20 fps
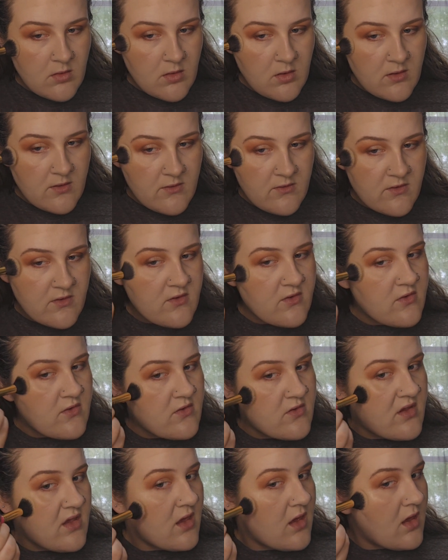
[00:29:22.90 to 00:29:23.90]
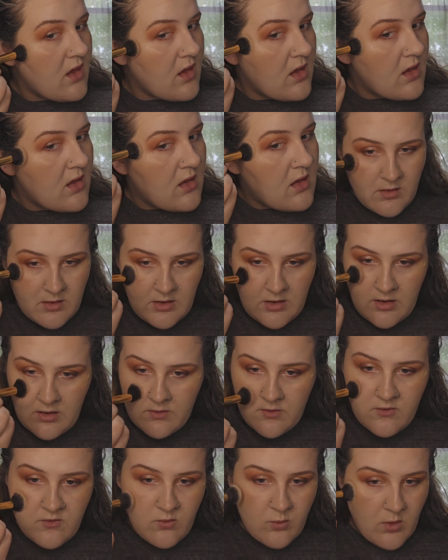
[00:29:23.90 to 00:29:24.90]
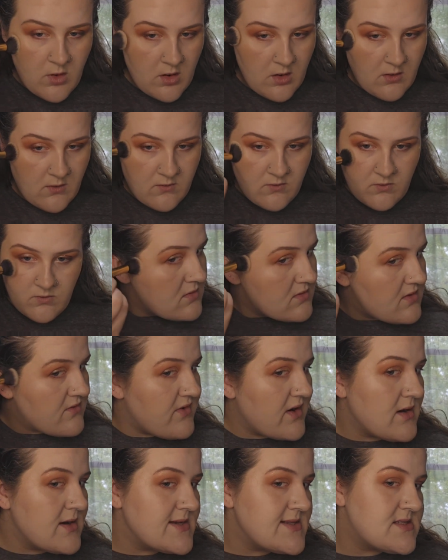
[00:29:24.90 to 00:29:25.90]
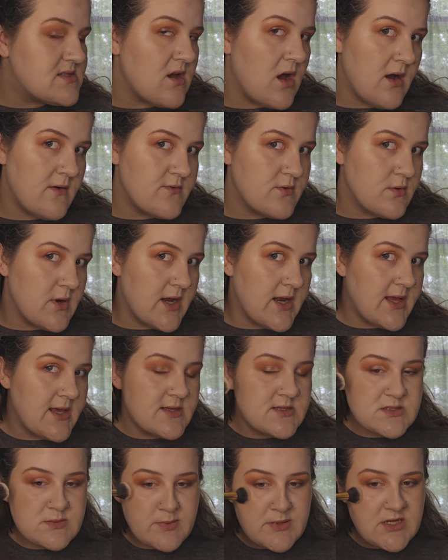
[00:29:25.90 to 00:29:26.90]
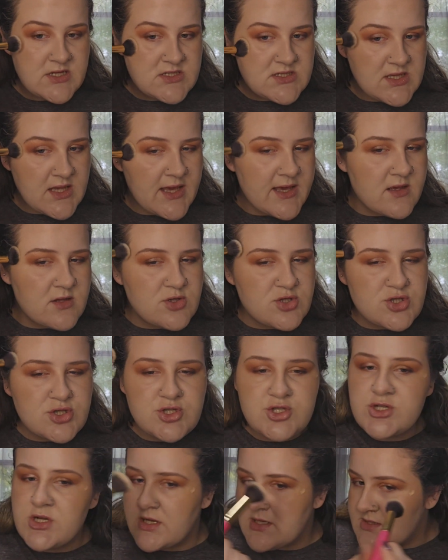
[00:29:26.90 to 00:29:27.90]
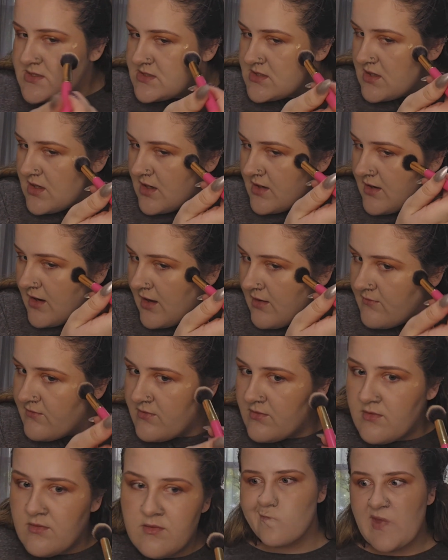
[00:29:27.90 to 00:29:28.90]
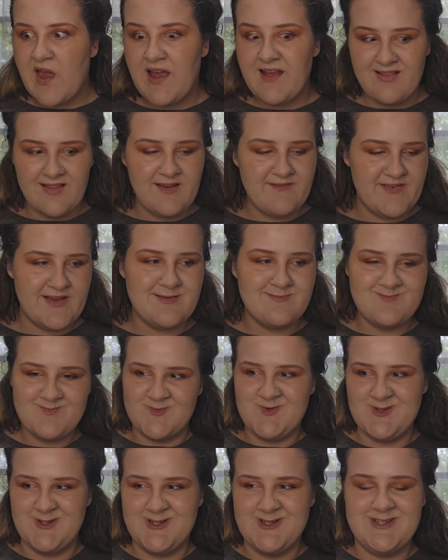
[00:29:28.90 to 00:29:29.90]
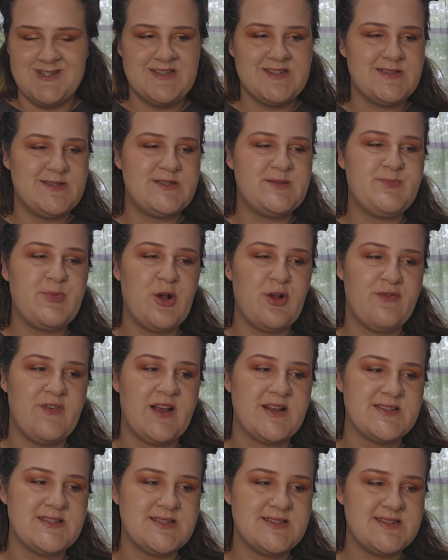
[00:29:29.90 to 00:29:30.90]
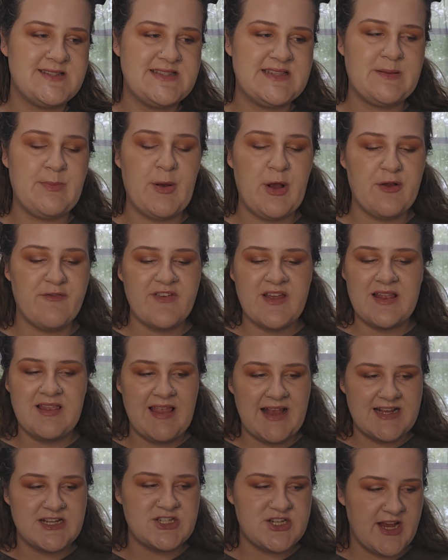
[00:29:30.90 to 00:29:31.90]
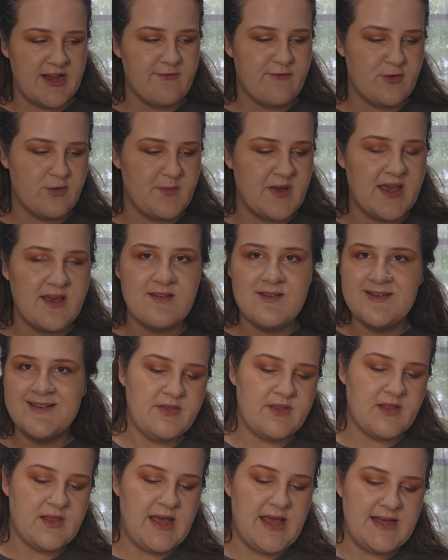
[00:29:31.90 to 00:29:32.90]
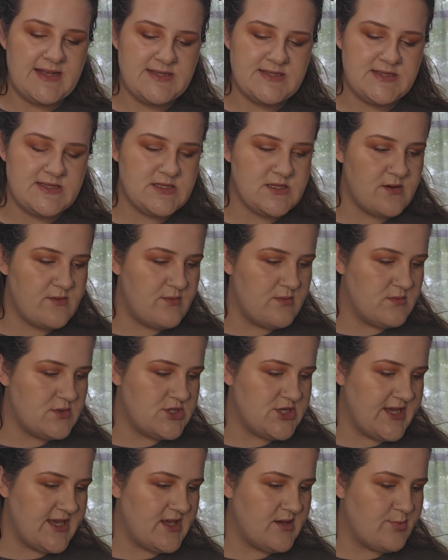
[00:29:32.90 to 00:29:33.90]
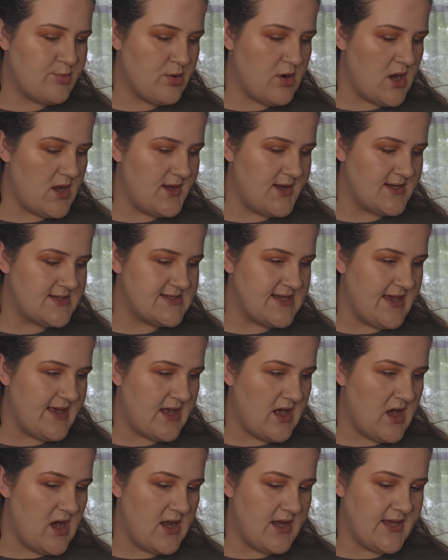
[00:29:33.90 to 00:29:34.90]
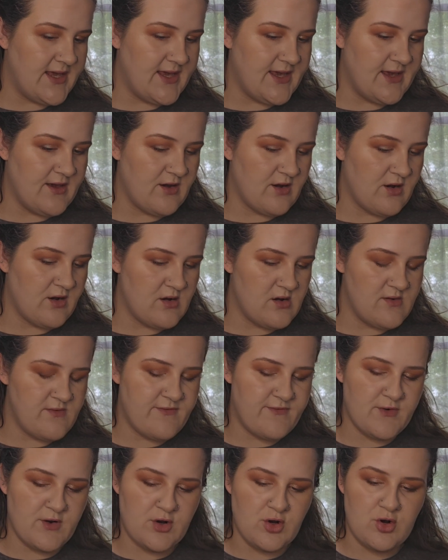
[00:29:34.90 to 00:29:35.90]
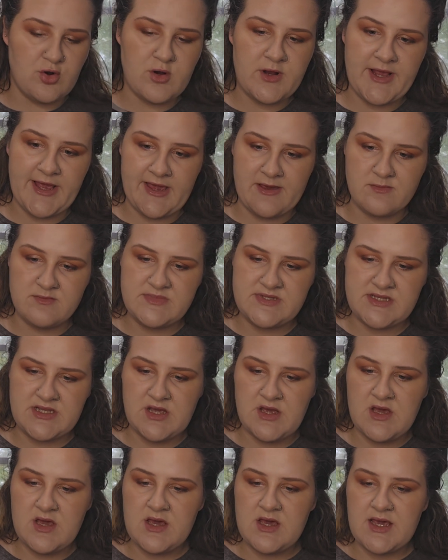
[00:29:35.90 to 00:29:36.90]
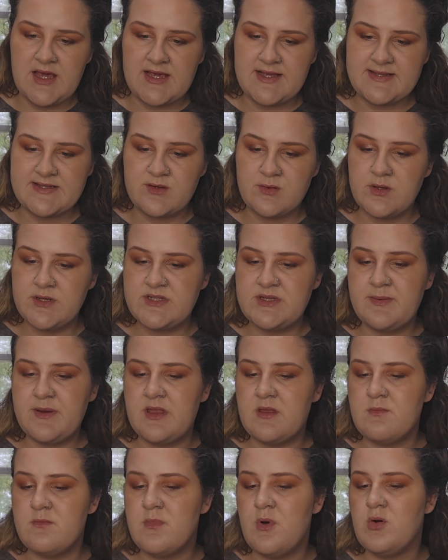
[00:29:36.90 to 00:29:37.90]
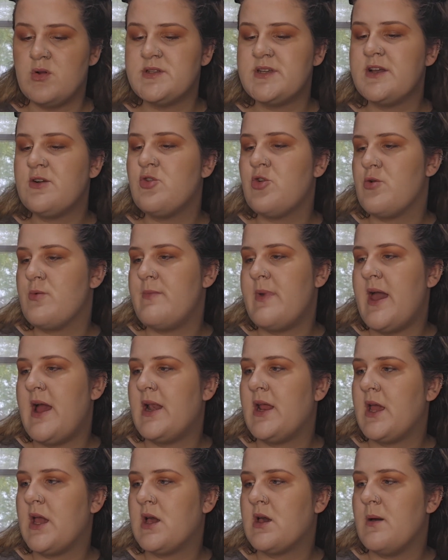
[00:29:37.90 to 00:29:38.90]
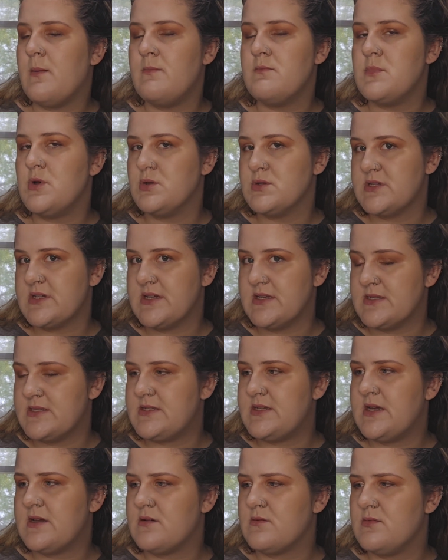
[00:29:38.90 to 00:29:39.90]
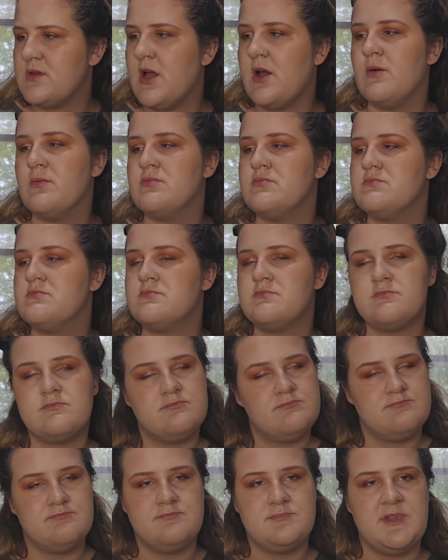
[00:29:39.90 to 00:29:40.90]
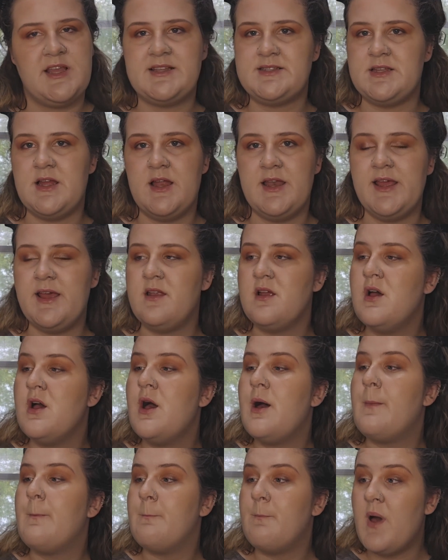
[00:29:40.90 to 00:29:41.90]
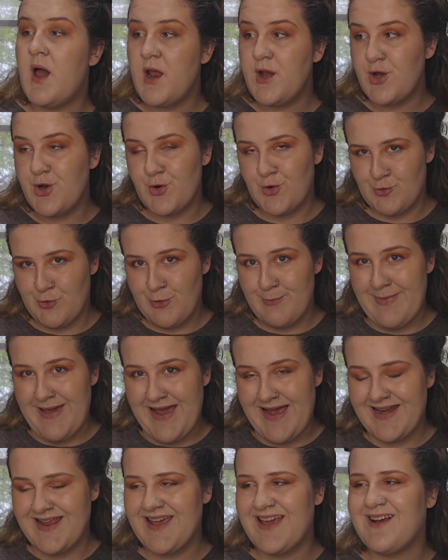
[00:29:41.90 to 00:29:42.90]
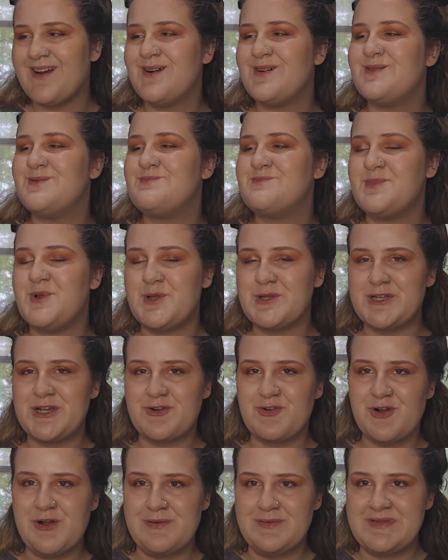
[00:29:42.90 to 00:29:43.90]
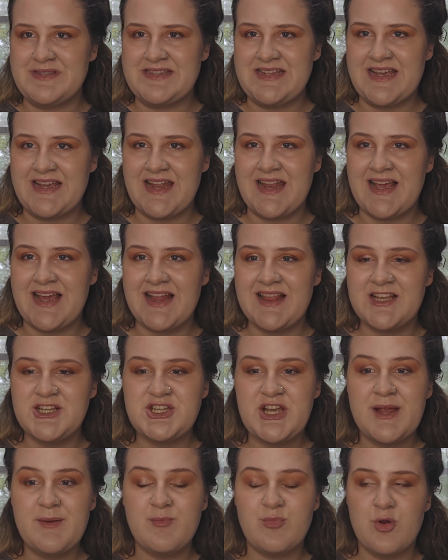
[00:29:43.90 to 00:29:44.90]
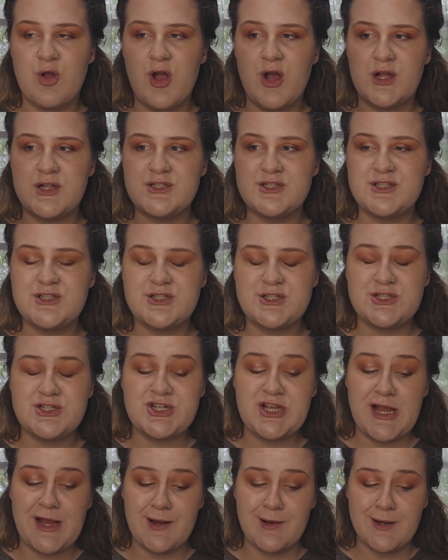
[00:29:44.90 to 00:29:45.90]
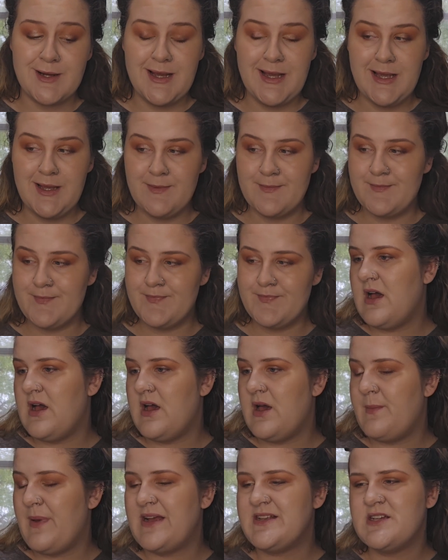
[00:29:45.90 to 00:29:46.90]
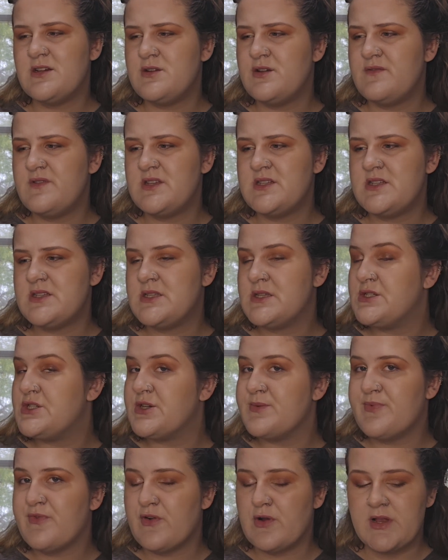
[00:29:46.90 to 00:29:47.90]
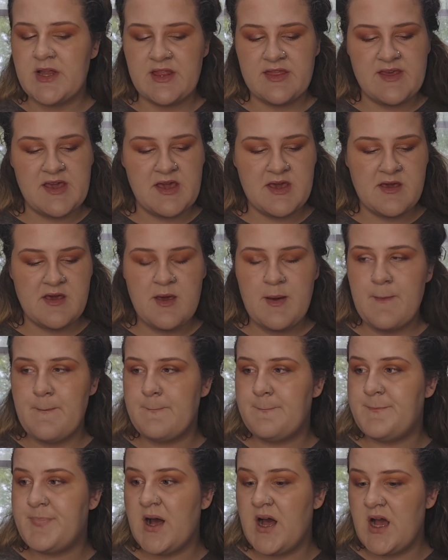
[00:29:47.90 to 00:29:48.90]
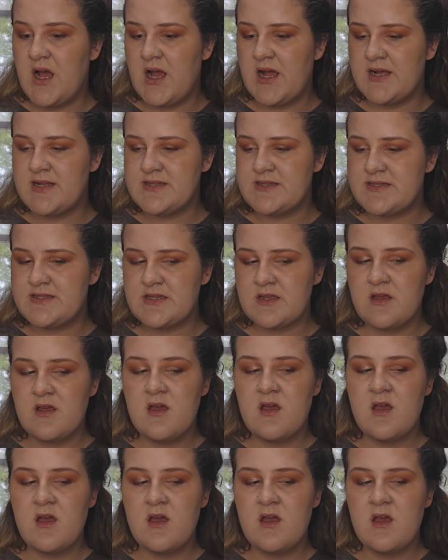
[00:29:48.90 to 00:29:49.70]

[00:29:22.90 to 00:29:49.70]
and just see how this works. It's a very soft radiance, but it's like just enough. I love it. Oh, it's perfect. It's the perfect light shade for me. The last cheek product I got here for creams is going to be the multi-chromatic multi-stick. No, that's not it. Monochromatic multi-chrome stick, and I got the shade Bronzed Cherry. I don't know if this is a dupe for anything, but